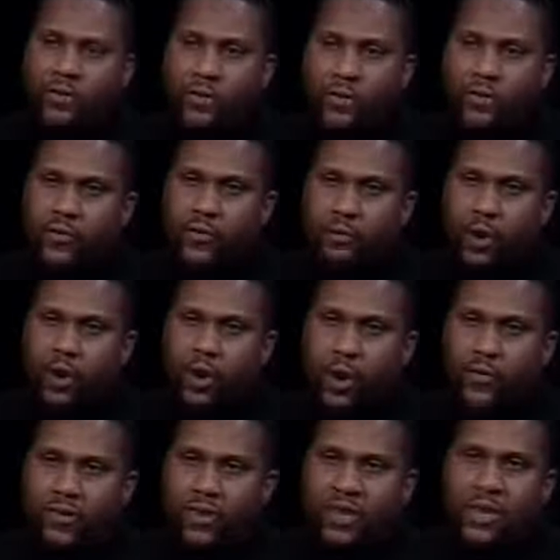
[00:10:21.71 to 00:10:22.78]
If you've ever heard Paul
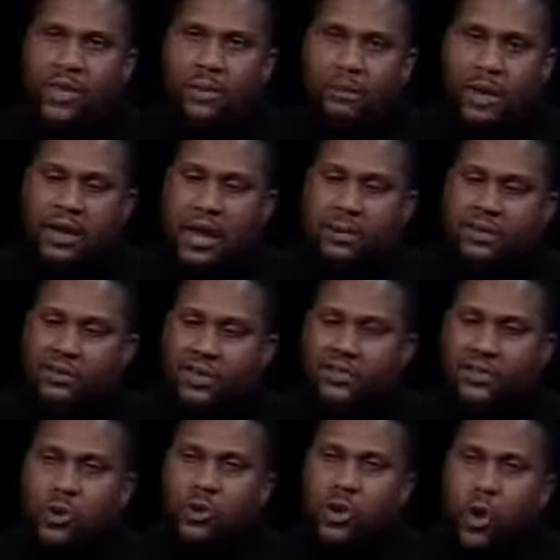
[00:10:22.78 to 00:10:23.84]
Harvey, my commentary
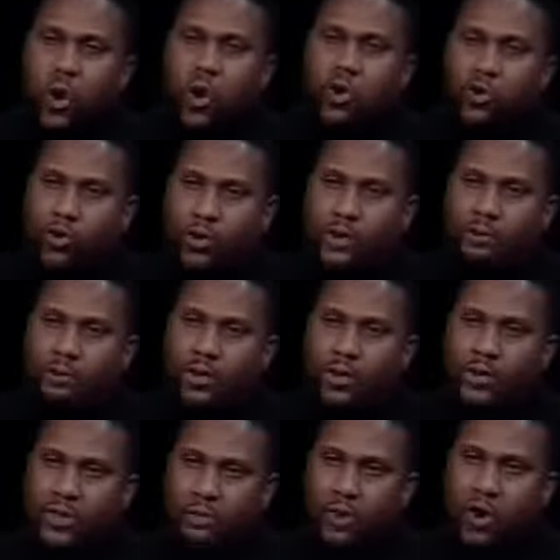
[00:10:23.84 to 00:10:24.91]
is no longer
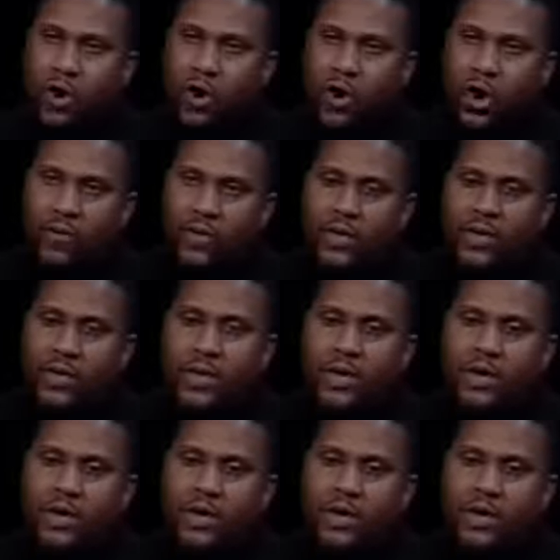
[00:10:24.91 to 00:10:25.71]
than Paul Harvey.